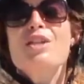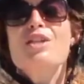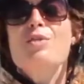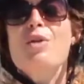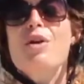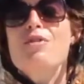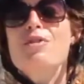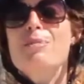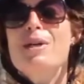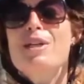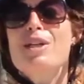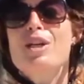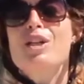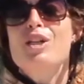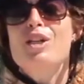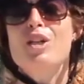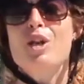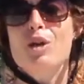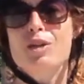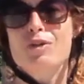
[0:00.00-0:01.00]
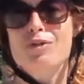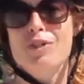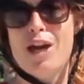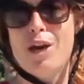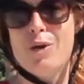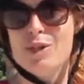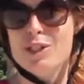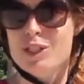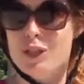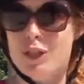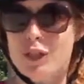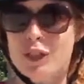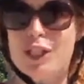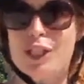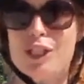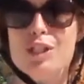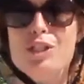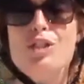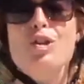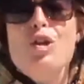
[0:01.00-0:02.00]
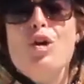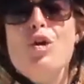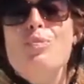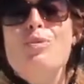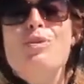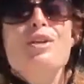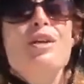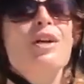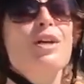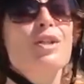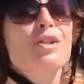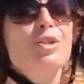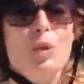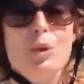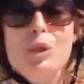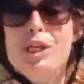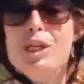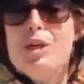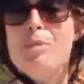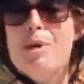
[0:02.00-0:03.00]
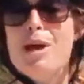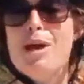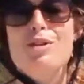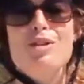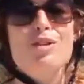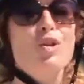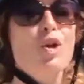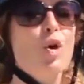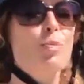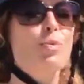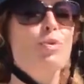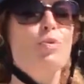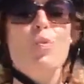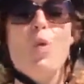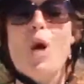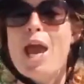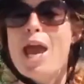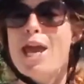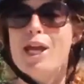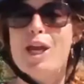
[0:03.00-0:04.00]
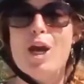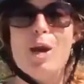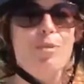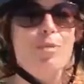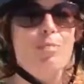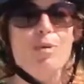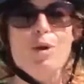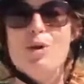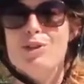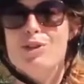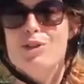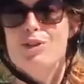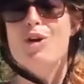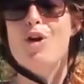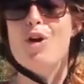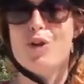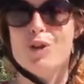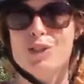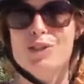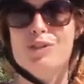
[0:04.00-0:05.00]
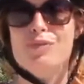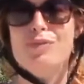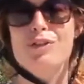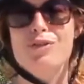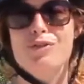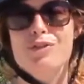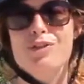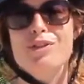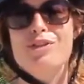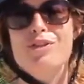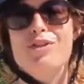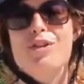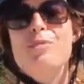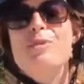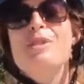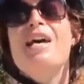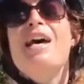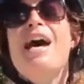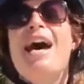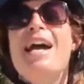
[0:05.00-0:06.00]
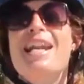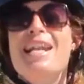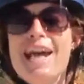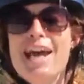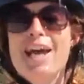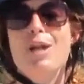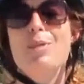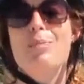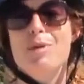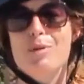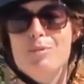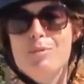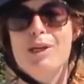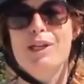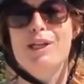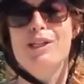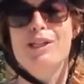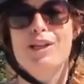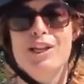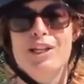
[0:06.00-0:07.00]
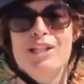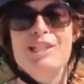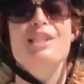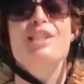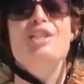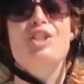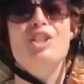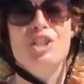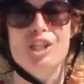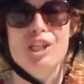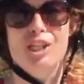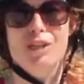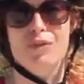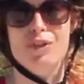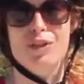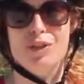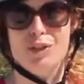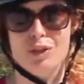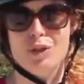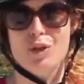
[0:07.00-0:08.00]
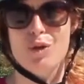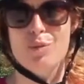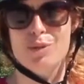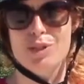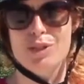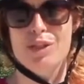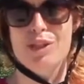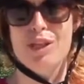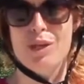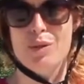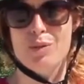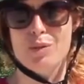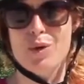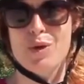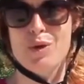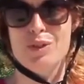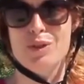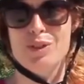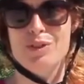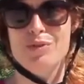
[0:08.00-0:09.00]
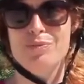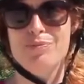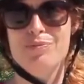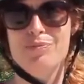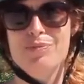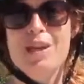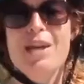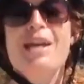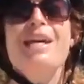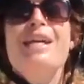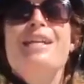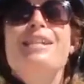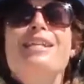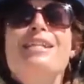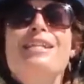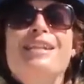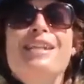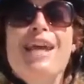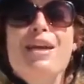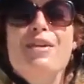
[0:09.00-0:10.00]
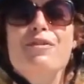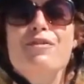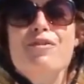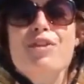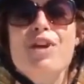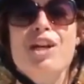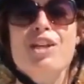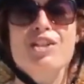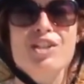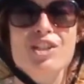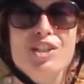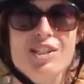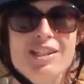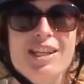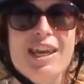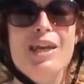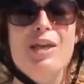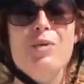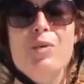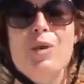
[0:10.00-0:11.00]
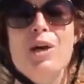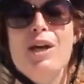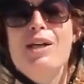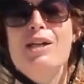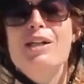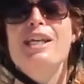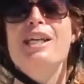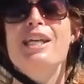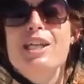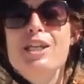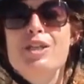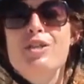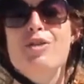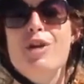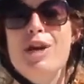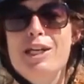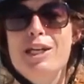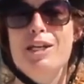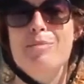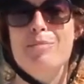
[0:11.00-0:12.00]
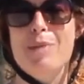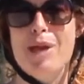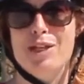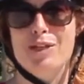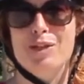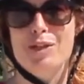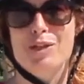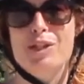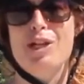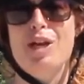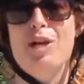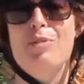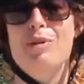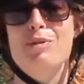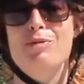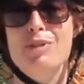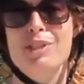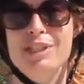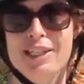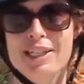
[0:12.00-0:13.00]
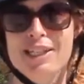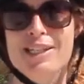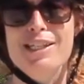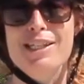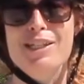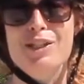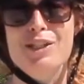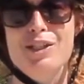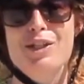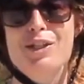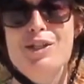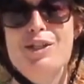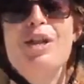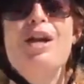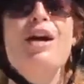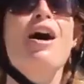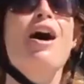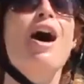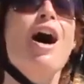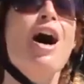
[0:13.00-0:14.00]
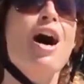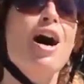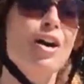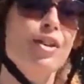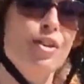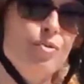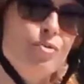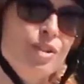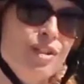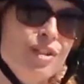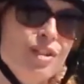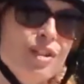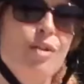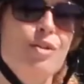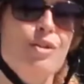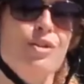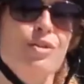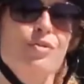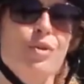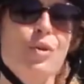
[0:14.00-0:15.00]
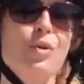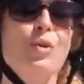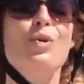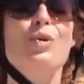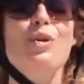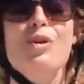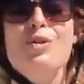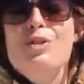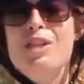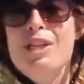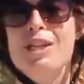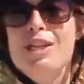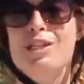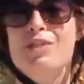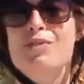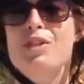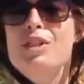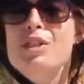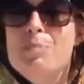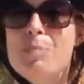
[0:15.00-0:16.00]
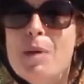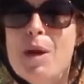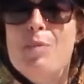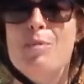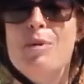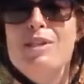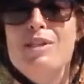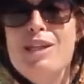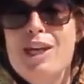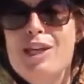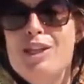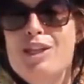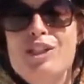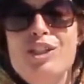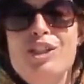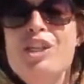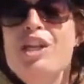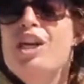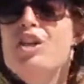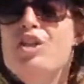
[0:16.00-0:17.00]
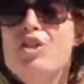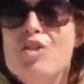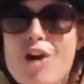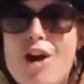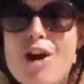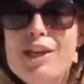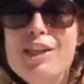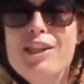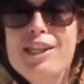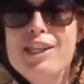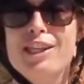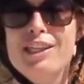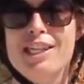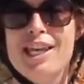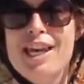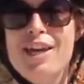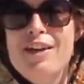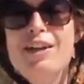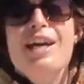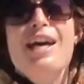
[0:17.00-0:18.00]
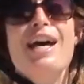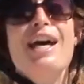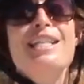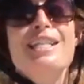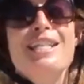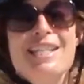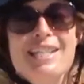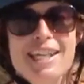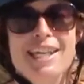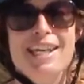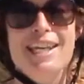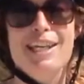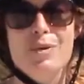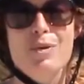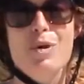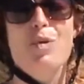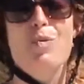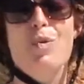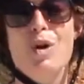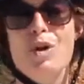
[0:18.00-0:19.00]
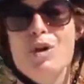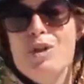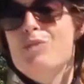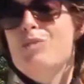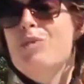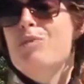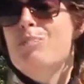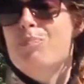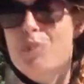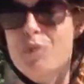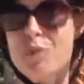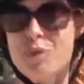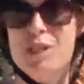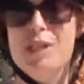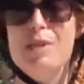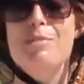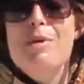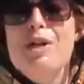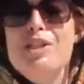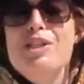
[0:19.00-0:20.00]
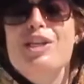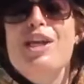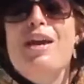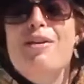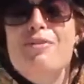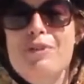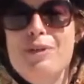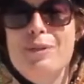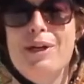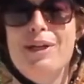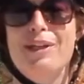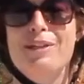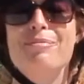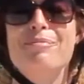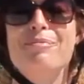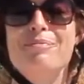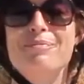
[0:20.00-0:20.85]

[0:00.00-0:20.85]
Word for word: So I've spent a lot of hours looking at stops, talking about stops, weighing up the pros and cons of different stops, and helping my clients achieve the stops that they want. The Skate Fresh, Skate Well e-training manuals that I'll be releasing soon are the results of all those years of experimentation, trying things out, and seeing what works with pretty much everyone.